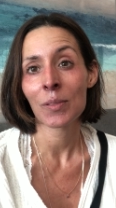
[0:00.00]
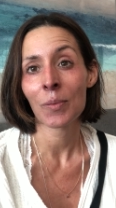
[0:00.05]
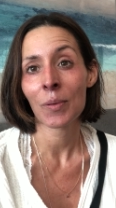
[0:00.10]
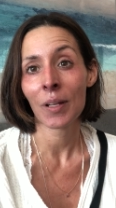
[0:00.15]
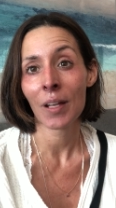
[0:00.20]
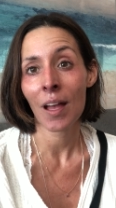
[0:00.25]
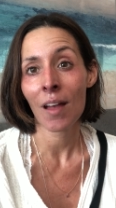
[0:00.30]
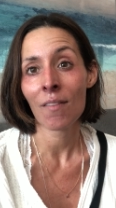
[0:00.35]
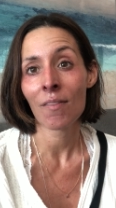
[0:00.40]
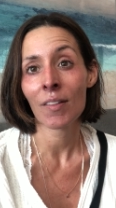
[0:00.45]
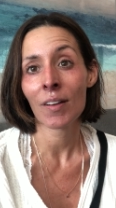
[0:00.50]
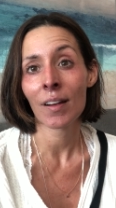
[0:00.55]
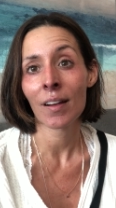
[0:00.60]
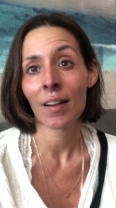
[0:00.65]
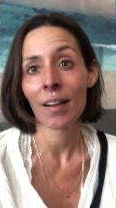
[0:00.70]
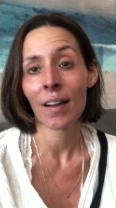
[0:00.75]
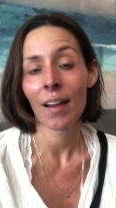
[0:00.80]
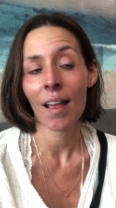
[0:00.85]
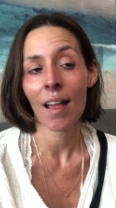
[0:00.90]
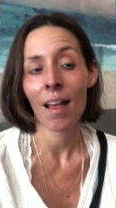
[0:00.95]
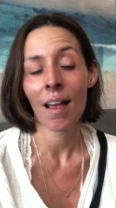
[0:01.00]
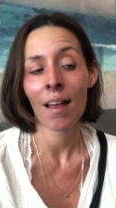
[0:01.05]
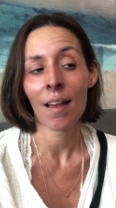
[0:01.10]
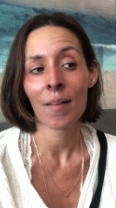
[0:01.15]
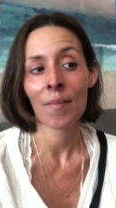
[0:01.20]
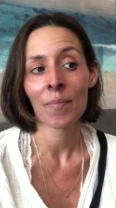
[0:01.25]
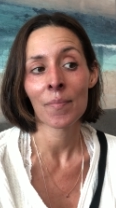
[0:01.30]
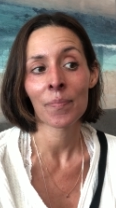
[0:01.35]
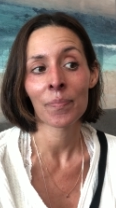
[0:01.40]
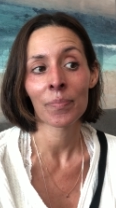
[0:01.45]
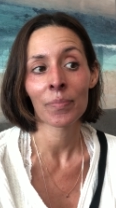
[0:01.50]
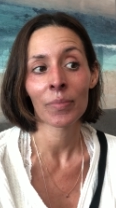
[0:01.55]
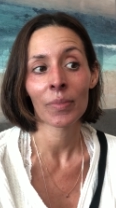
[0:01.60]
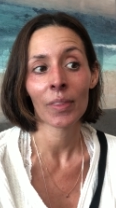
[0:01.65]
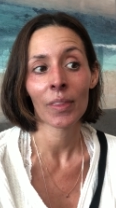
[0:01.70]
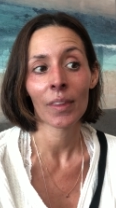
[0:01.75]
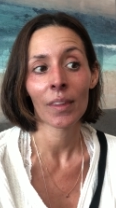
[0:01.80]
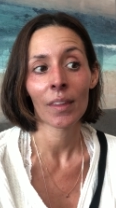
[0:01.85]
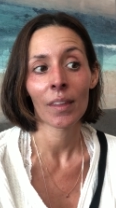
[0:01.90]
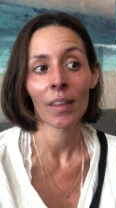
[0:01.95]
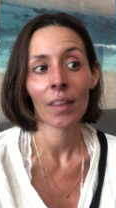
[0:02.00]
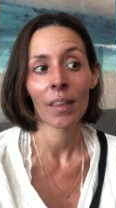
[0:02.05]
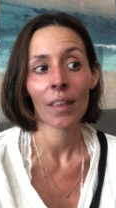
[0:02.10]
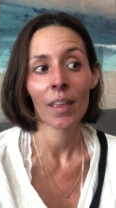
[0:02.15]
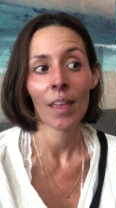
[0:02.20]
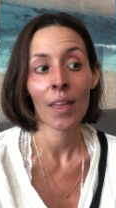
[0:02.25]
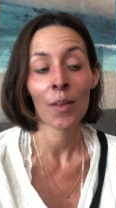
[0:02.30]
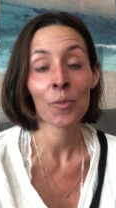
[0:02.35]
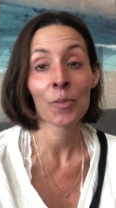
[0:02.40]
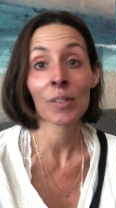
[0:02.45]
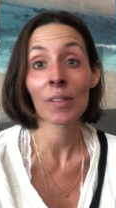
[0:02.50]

to recover. Um, there